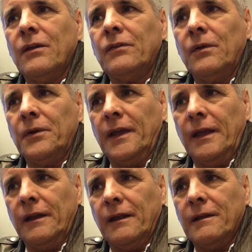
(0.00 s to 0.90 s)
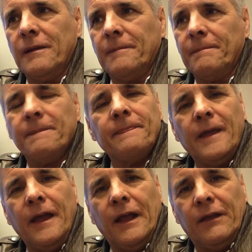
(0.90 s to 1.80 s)
So, again,
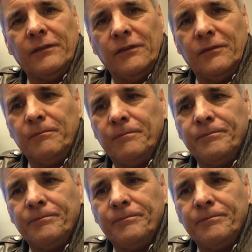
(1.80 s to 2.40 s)
I ask just